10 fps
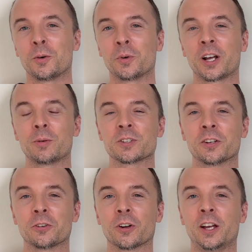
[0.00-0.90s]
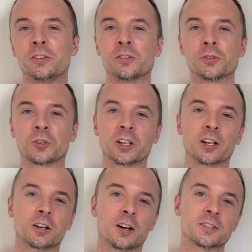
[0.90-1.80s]
When I was underage and
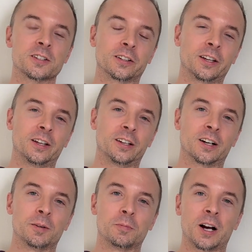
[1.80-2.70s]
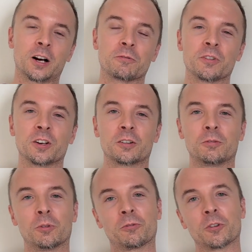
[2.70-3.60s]
drinking constantly, I
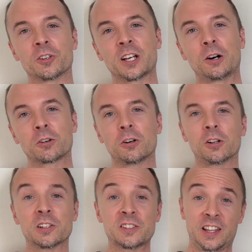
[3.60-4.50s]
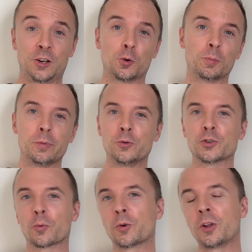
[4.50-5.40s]
often referred to alcohol as the old
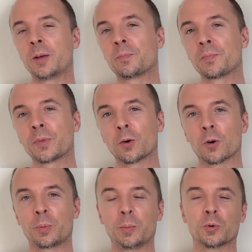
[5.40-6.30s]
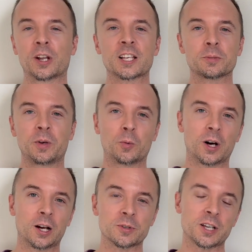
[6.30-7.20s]
boozeroonie. Or people would ask me
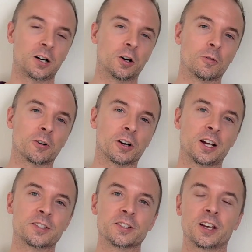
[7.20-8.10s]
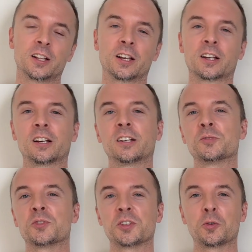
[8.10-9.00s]
why I was hungover, and I'd say like,
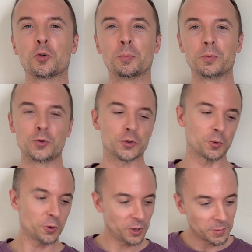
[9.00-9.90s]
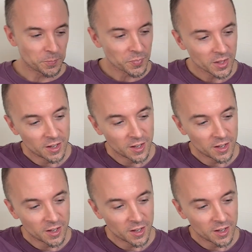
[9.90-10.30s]
it's the old boozeroonie.